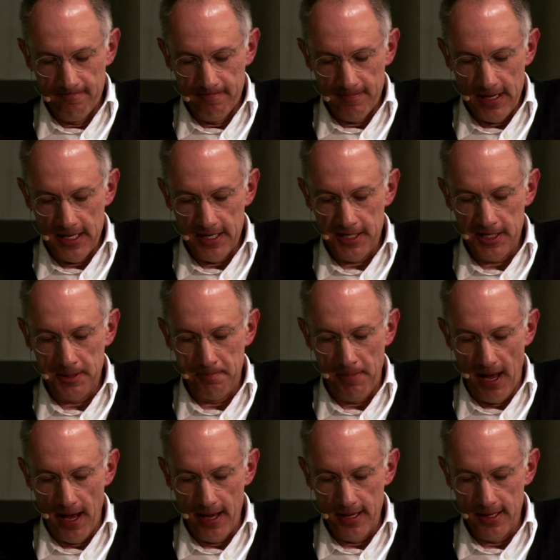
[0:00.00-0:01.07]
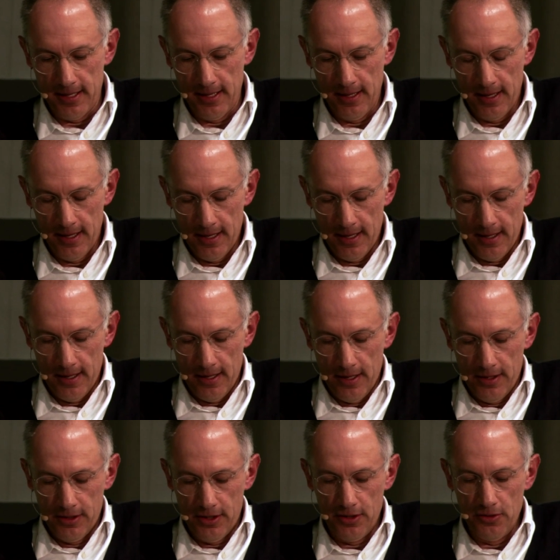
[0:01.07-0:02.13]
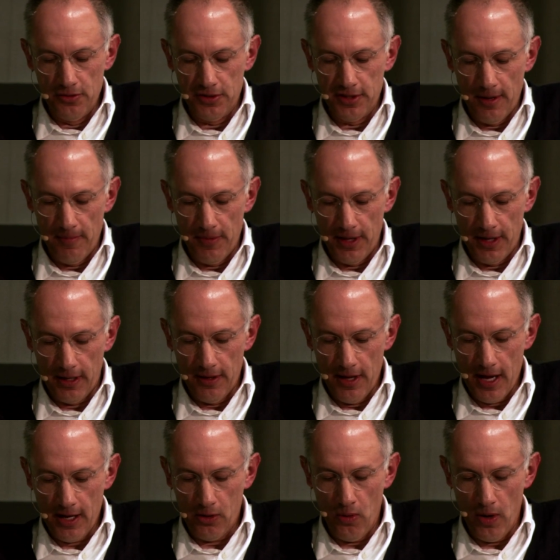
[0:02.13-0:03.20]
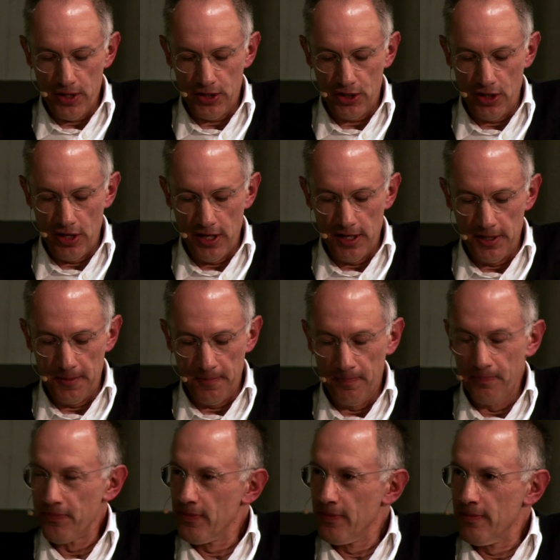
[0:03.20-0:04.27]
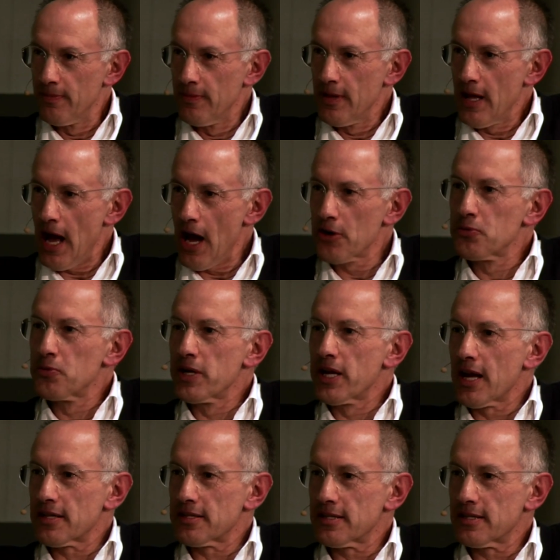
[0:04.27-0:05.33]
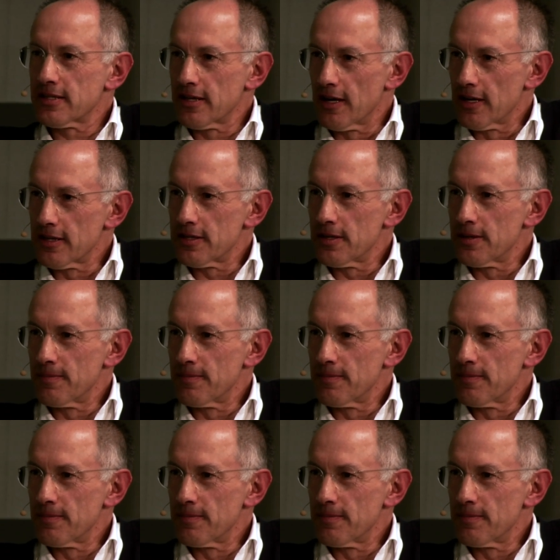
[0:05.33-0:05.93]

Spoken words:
inspired to do something. And their question is, how do we get started?